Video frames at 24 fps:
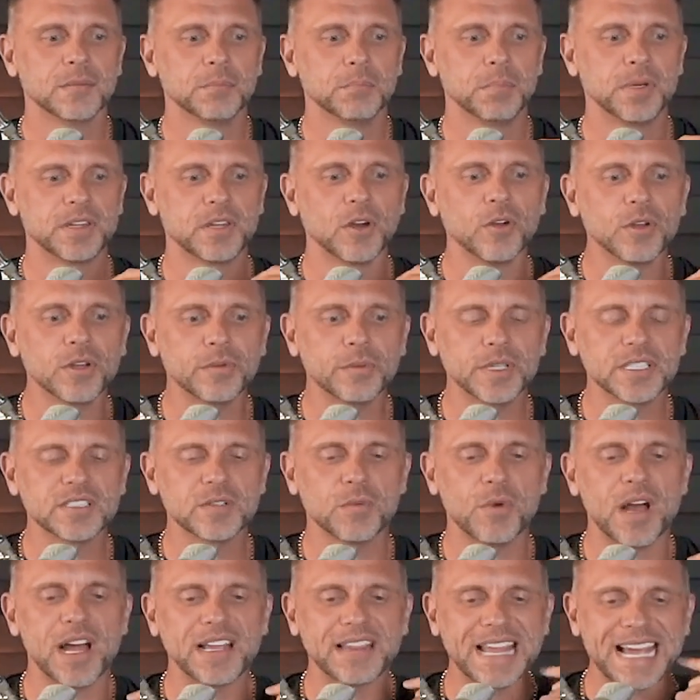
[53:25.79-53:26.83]
But the only reason
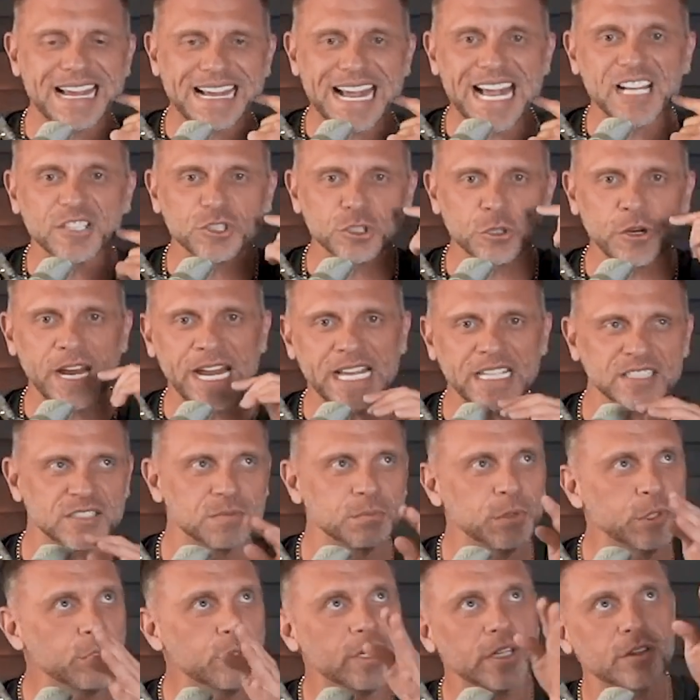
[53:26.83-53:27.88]
why that got
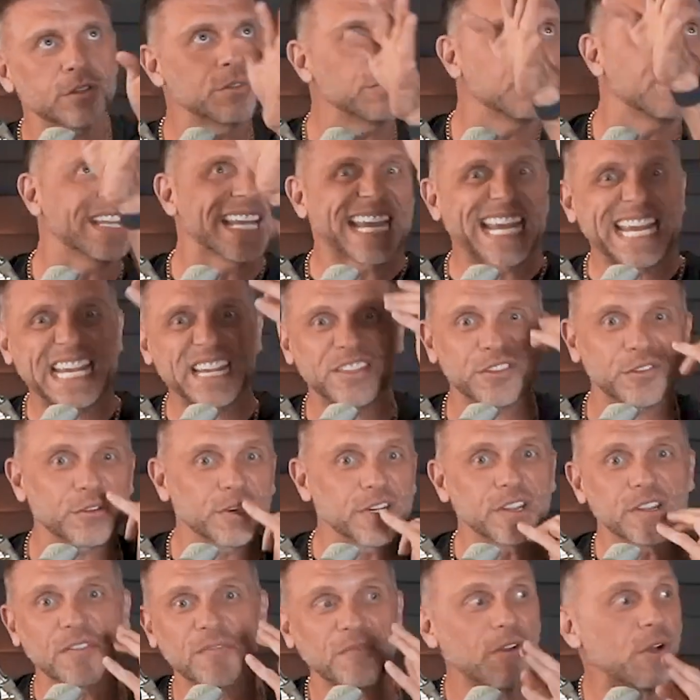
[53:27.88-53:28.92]
transmuted through the ether
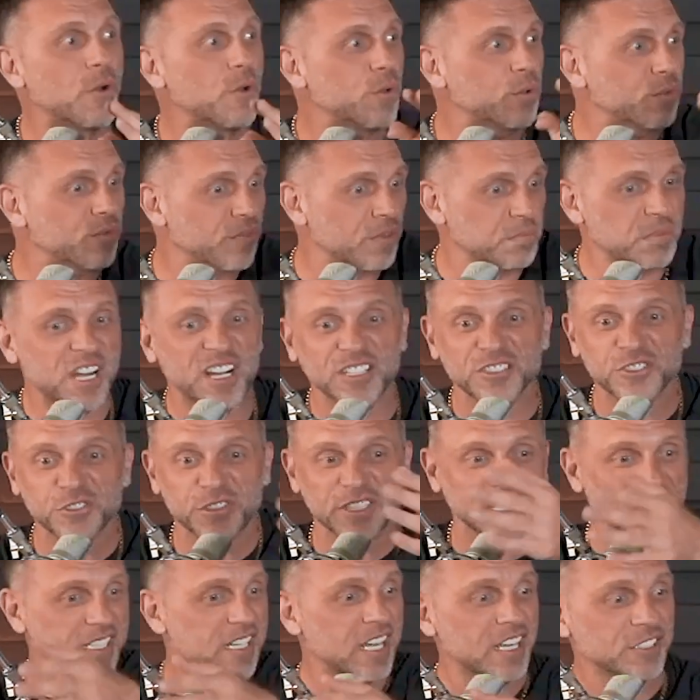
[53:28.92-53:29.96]
in the phone from country
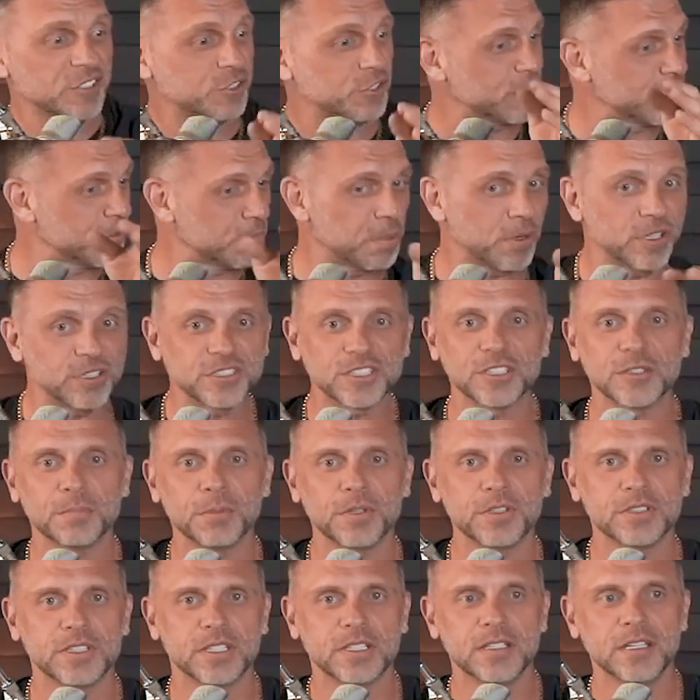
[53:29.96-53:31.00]
to person to
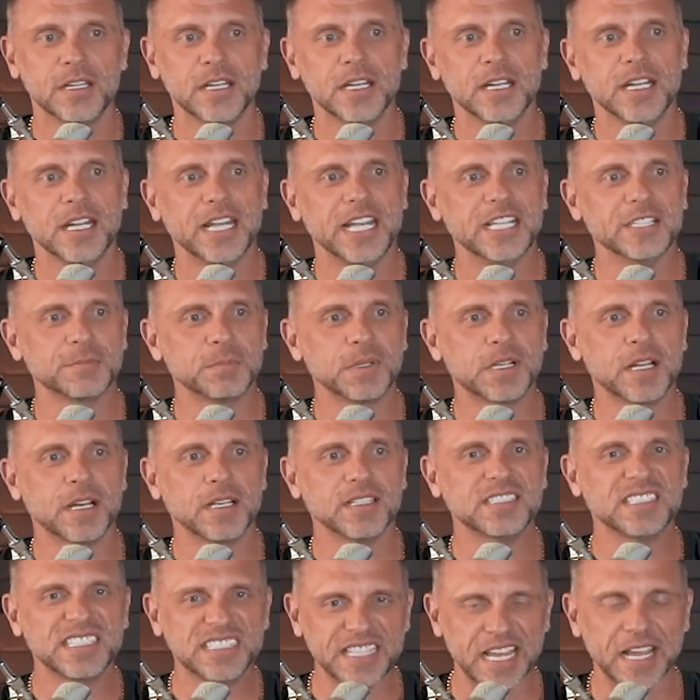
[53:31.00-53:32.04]
person is
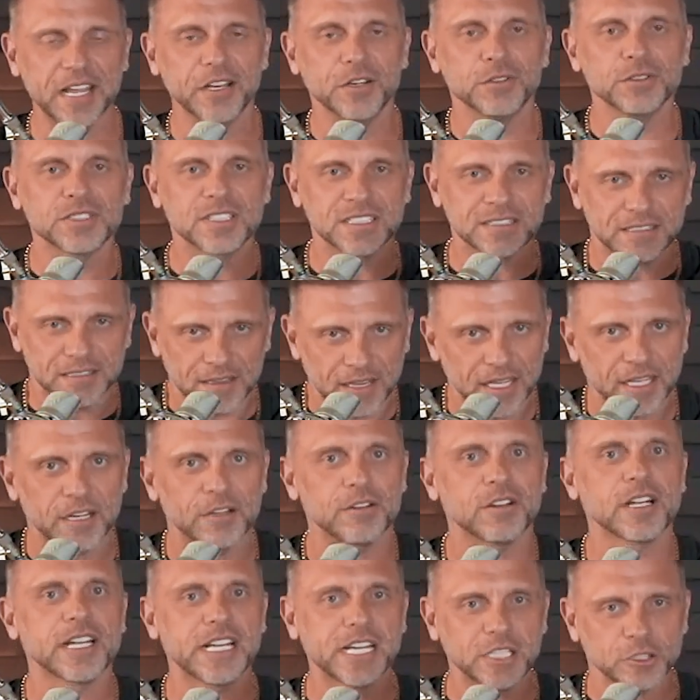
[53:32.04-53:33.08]
because sales is
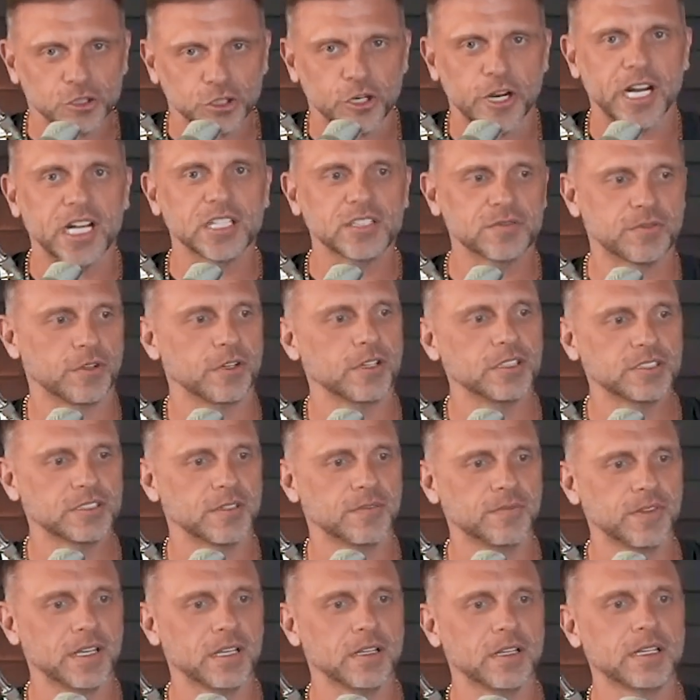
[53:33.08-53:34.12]
literally a transference of
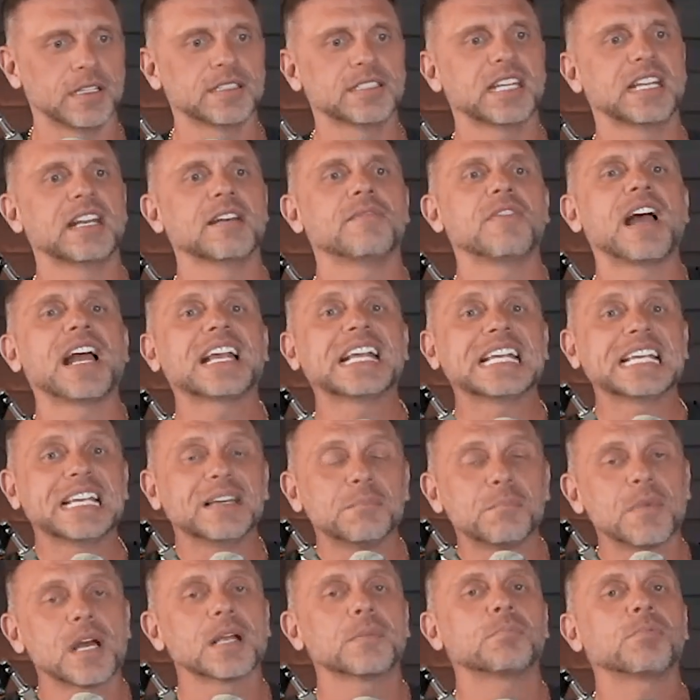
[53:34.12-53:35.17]
feelings. And if I can get
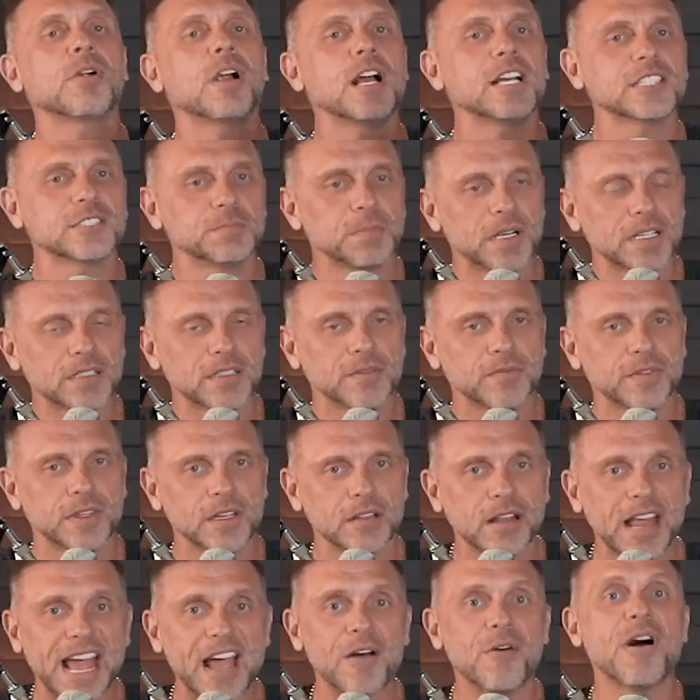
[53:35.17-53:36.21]
my prospect to
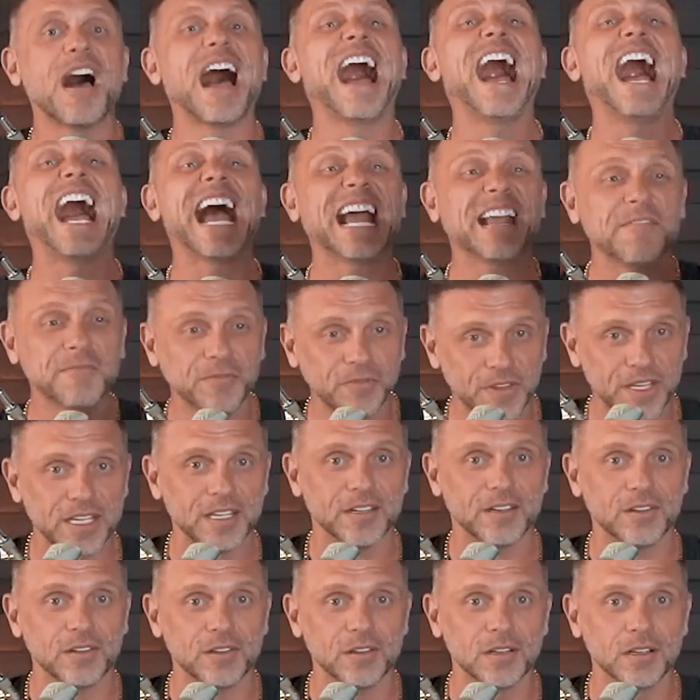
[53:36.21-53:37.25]
feel how I
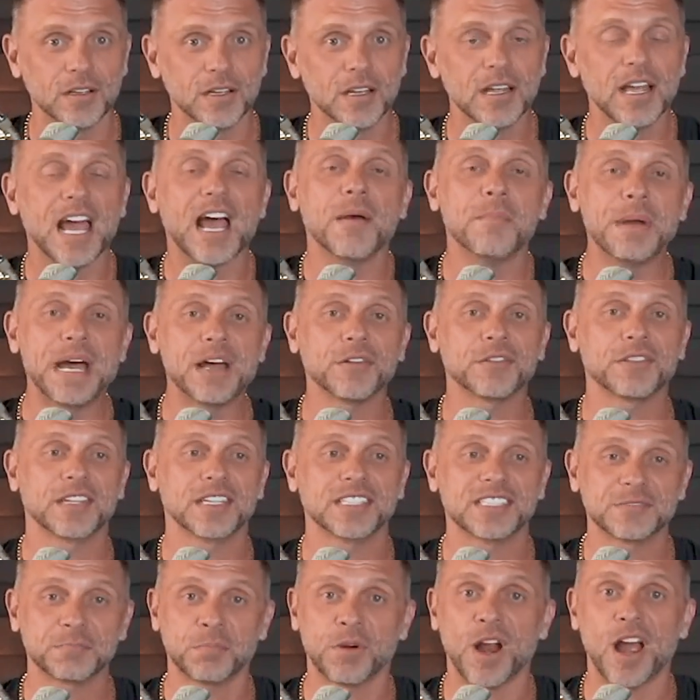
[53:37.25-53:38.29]
feel about
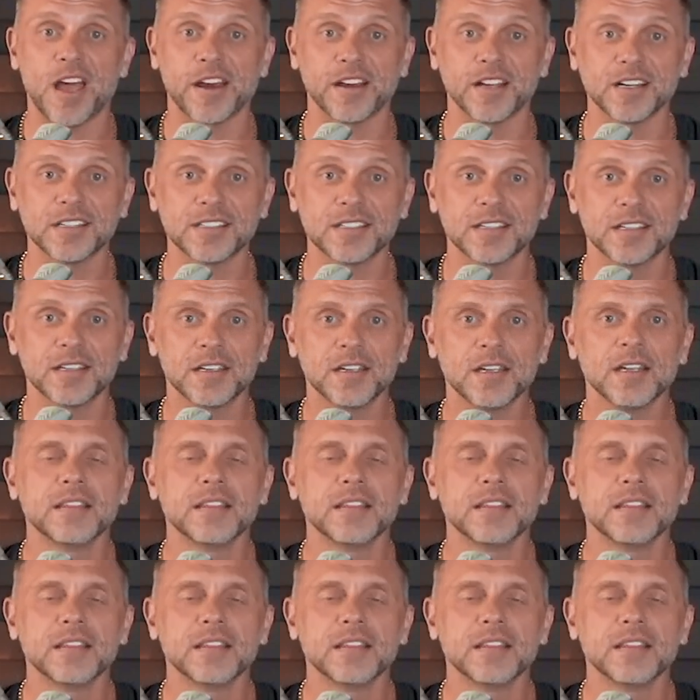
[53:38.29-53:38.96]
this product,